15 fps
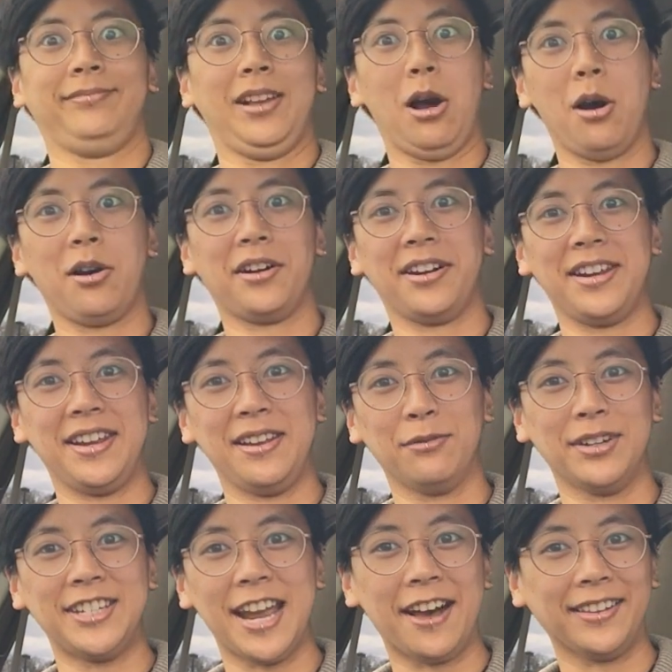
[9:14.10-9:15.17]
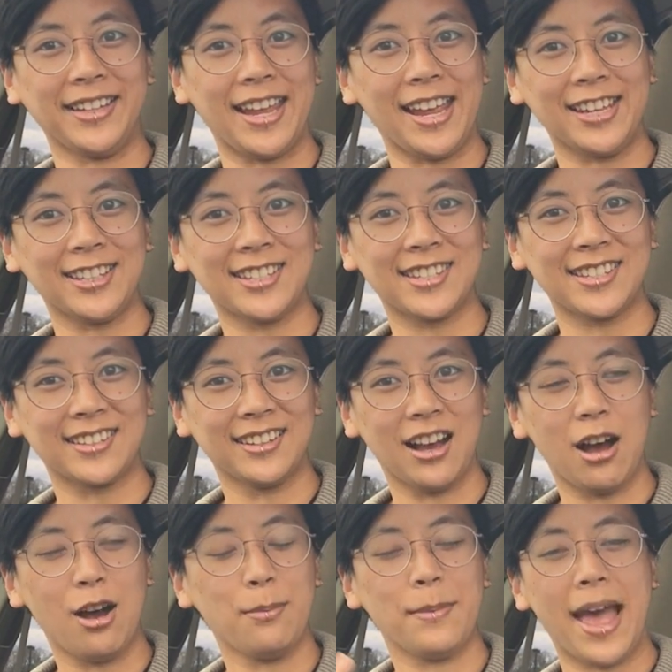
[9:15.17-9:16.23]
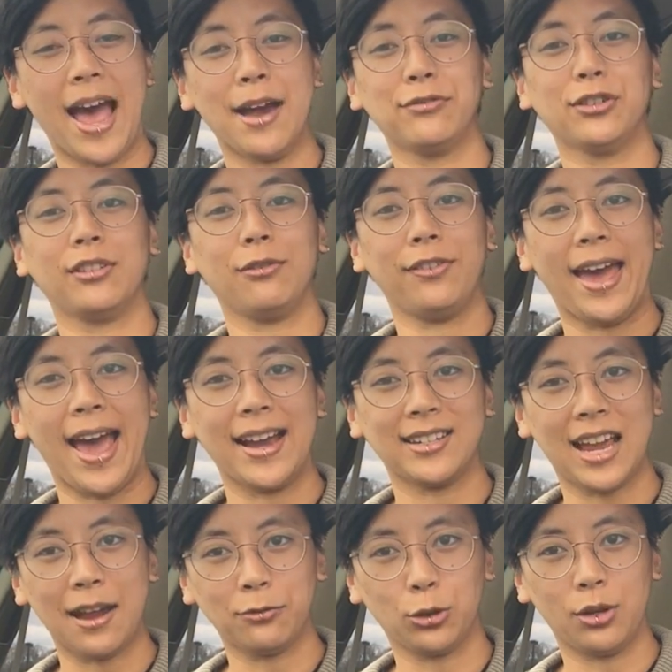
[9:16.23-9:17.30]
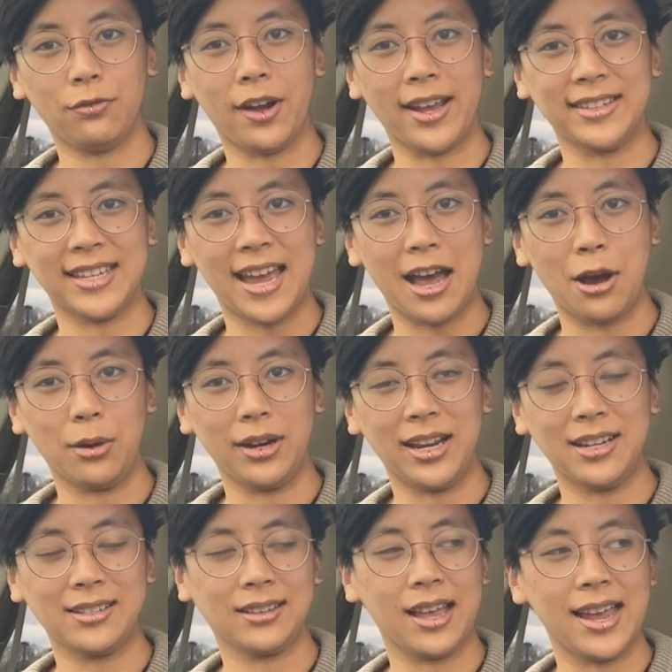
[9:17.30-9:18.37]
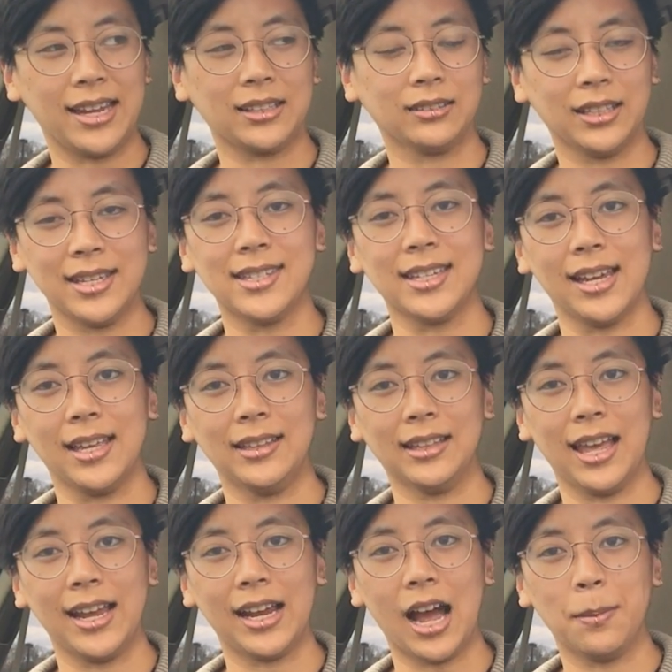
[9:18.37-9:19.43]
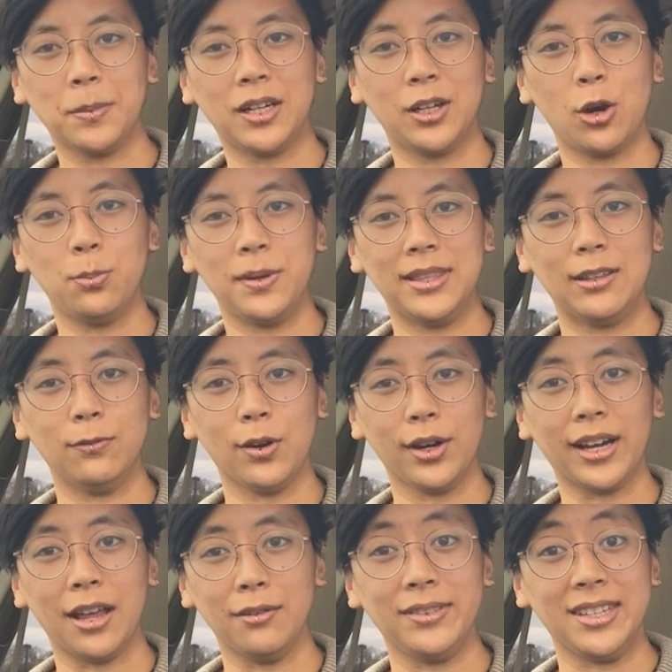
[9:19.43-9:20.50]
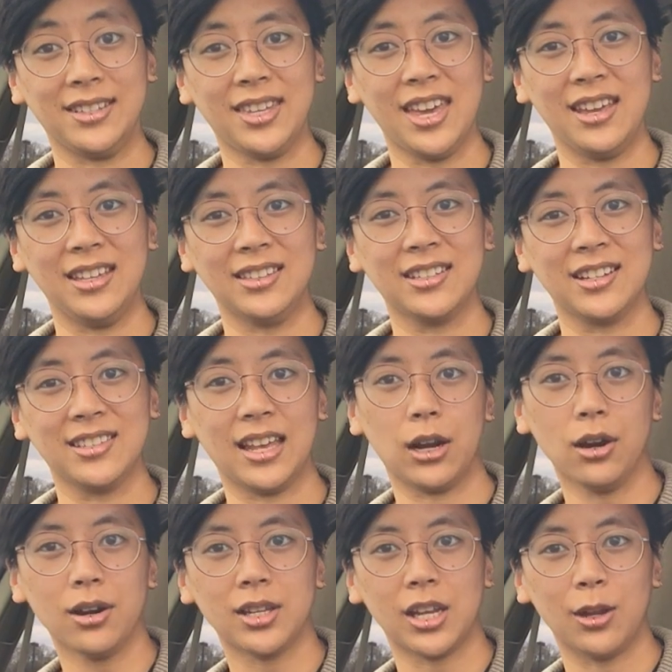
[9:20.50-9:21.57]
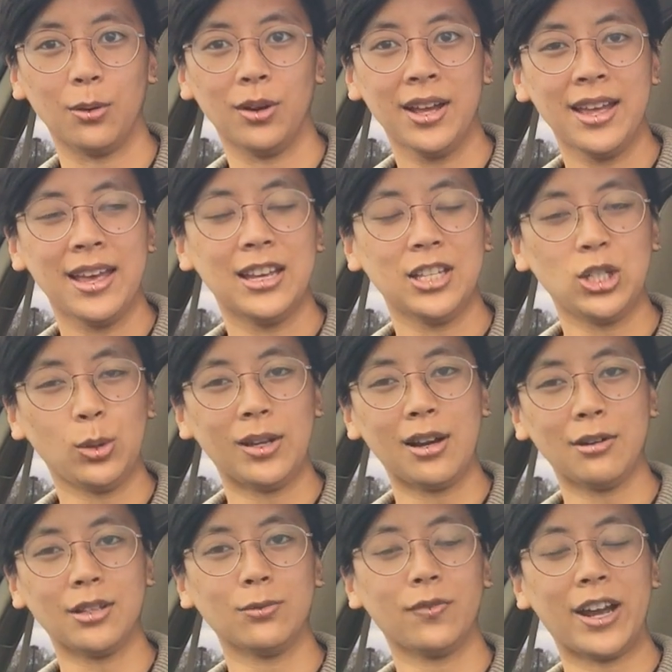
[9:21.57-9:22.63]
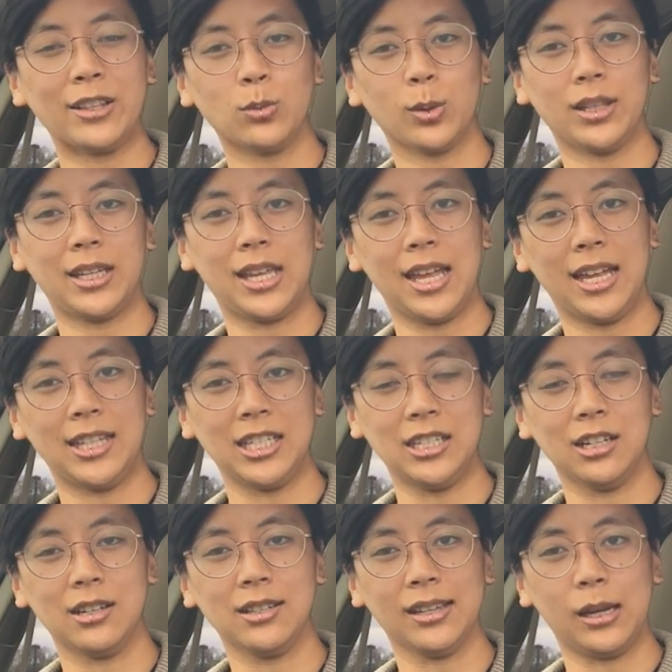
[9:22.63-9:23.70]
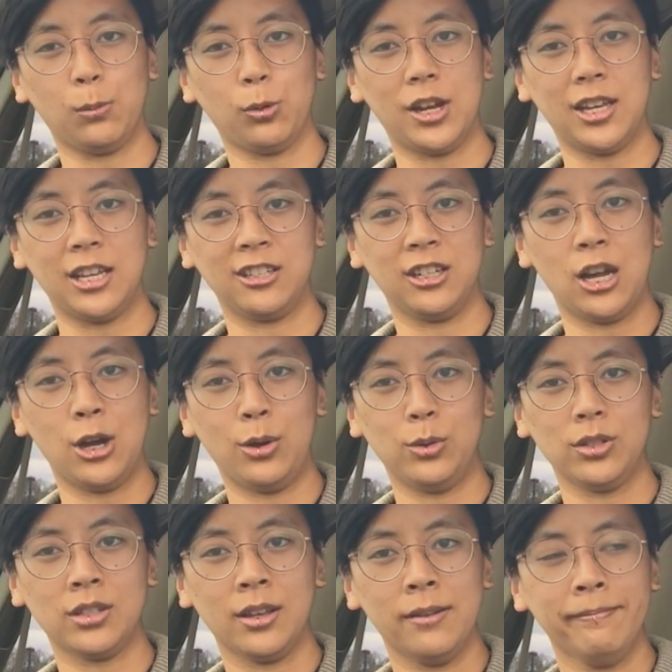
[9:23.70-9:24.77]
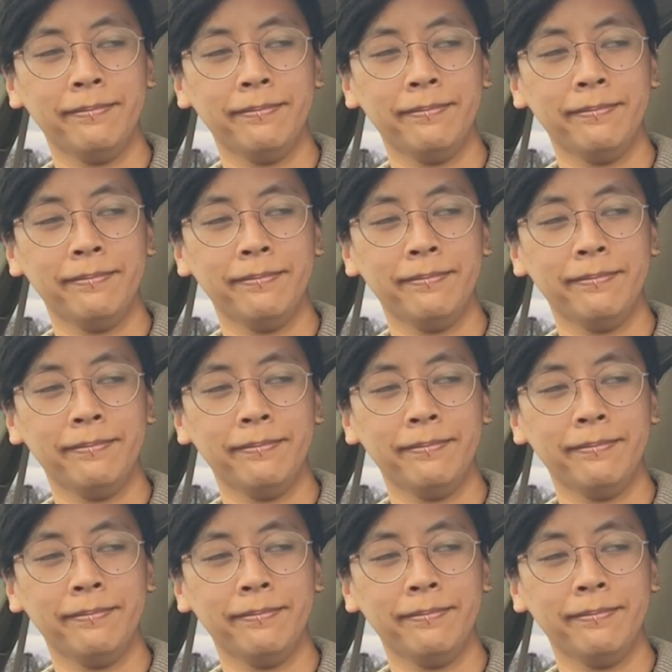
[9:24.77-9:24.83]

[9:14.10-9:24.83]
Ari retaliates after the fact, after he finds out, and is like, listen, like, I'm gonna go beat the fuck out of these kids because they hurt you. So he goes and finds one of the kids and does like break his nose,